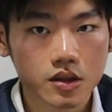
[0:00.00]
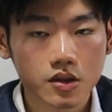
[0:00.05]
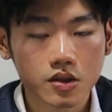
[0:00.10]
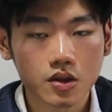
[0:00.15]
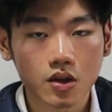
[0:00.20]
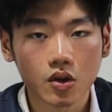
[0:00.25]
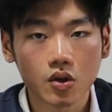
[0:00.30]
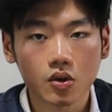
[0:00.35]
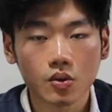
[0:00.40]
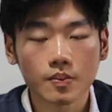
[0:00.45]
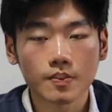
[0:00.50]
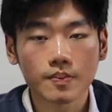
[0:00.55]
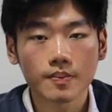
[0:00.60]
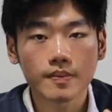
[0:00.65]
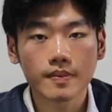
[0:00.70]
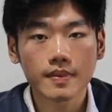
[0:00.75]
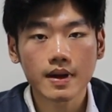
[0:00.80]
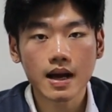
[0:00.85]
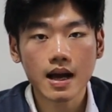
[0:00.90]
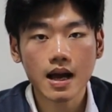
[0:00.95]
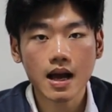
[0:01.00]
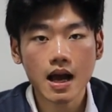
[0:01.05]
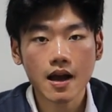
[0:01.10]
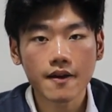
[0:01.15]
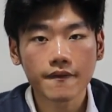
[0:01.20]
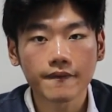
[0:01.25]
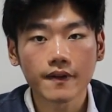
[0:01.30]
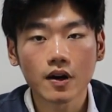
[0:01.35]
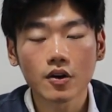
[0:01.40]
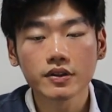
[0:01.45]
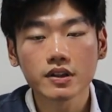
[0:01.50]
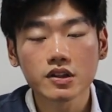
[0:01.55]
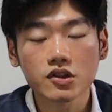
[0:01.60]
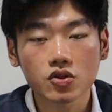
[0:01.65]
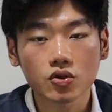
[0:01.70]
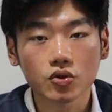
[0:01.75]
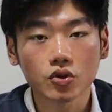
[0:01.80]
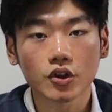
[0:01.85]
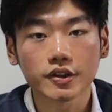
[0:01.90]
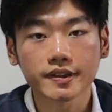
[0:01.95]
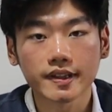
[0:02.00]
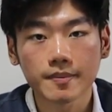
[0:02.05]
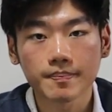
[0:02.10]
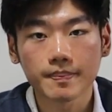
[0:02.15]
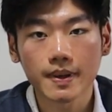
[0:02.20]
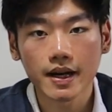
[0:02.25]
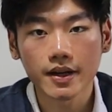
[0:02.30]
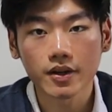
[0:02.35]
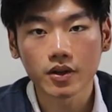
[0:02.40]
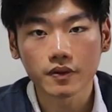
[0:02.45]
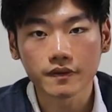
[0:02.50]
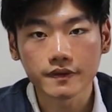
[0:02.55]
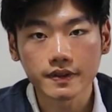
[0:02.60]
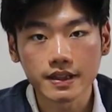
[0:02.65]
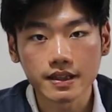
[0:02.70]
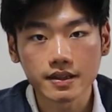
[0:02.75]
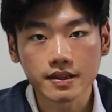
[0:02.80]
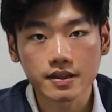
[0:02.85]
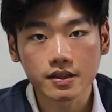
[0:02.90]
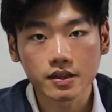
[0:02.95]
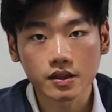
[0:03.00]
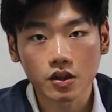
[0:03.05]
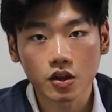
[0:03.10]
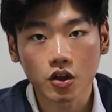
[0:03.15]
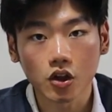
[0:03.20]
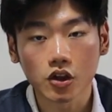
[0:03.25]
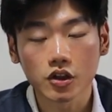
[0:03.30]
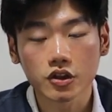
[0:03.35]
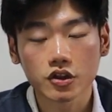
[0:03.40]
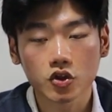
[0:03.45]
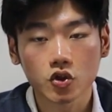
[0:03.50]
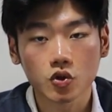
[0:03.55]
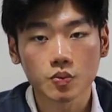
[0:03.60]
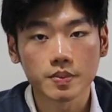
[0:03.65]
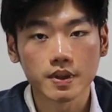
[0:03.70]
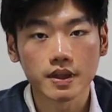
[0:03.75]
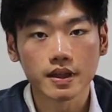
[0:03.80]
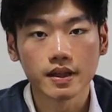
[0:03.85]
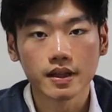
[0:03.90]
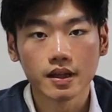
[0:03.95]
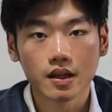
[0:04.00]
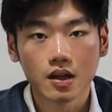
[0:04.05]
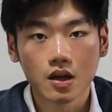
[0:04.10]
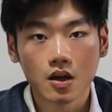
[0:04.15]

So I found the zoonotic part of this course to be